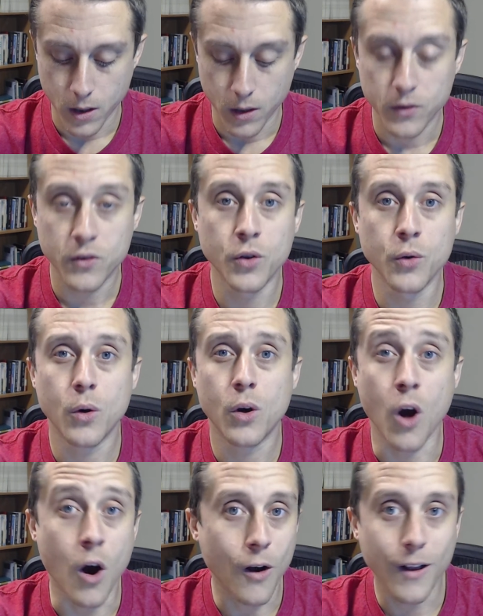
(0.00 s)
to
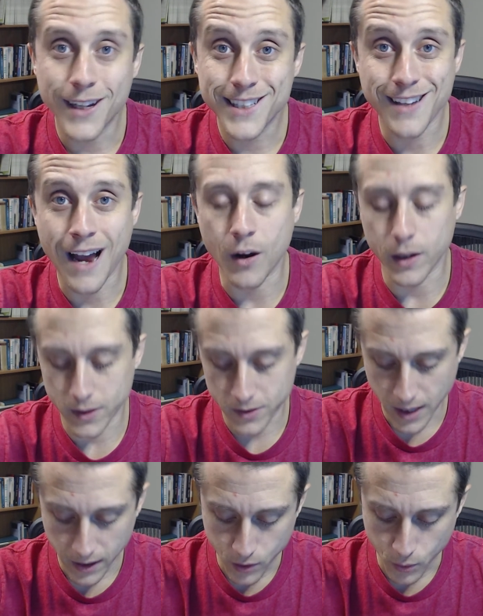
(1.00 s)
call us out and
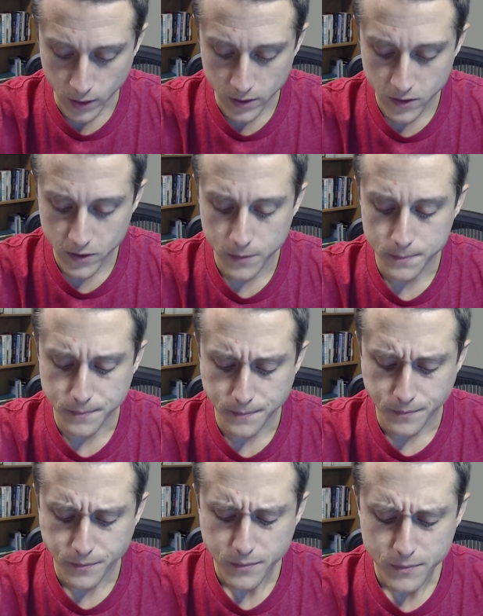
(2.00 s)
say to us,
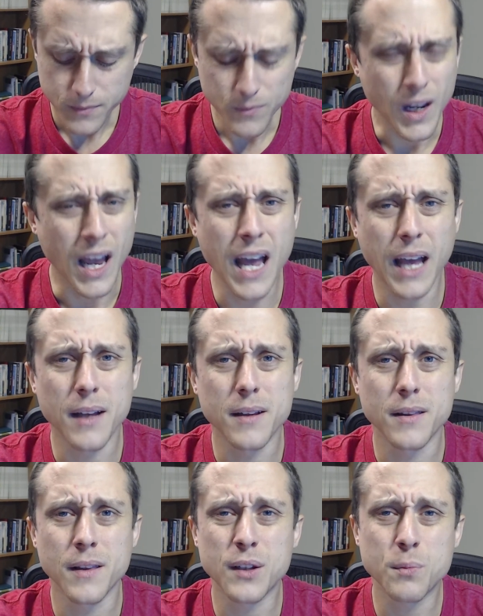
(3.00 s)
hey,
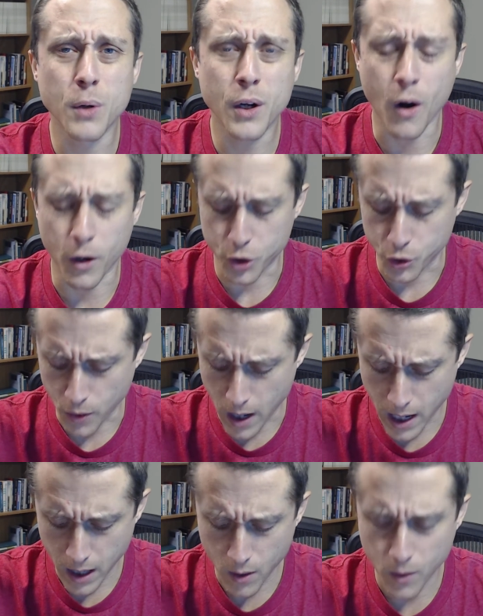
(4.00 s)
let's put our
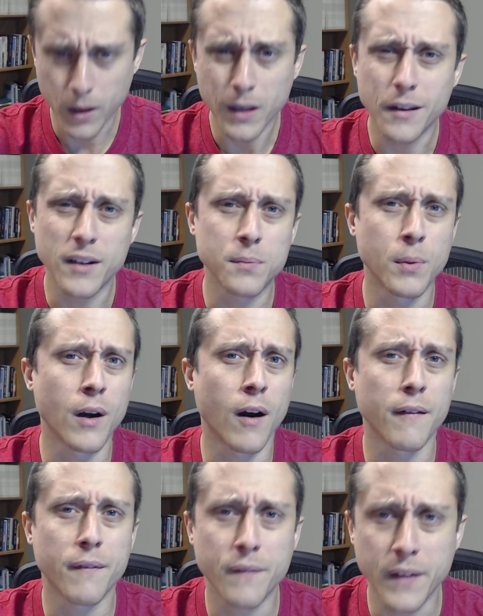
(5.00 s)
trial, let's put our
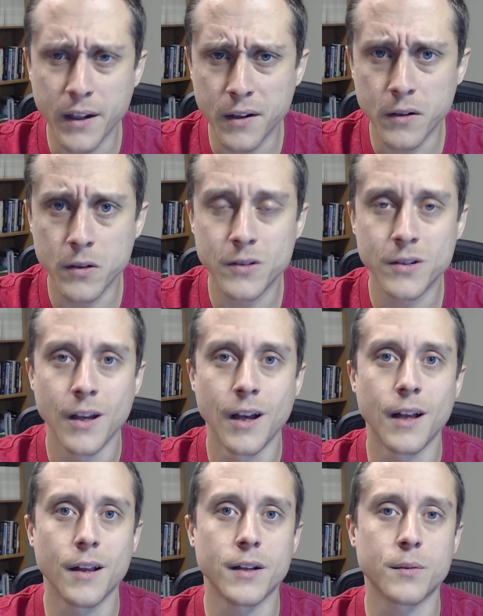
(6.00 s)
fears,
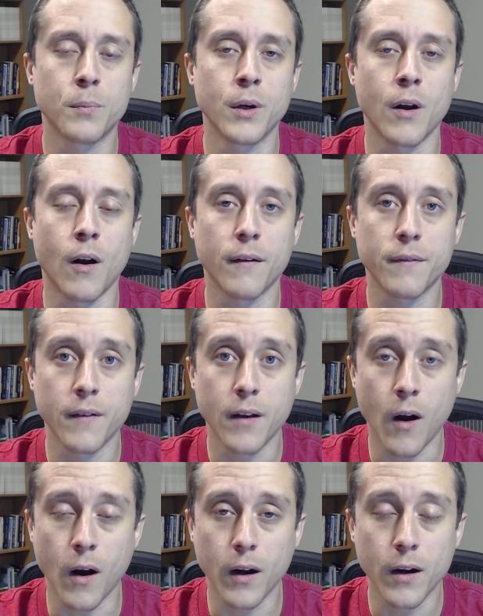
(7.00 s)
let's put
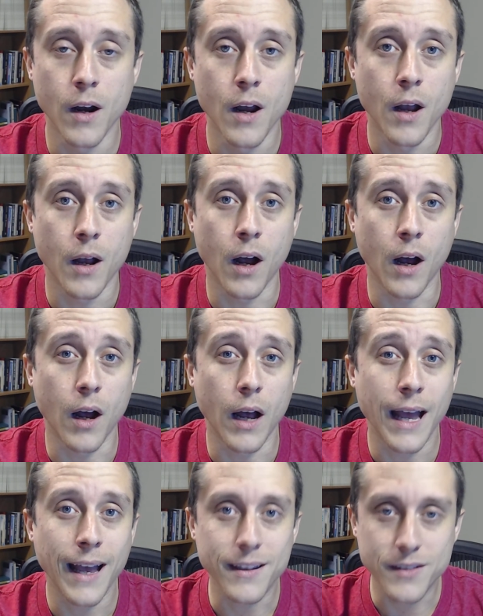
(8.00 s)
our
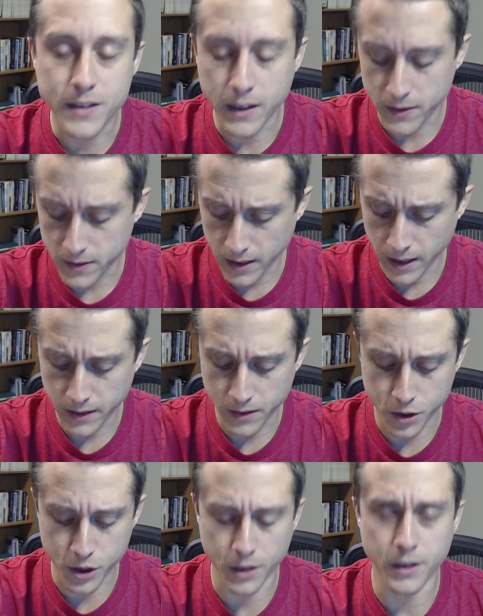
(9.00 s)
hesitancy to share the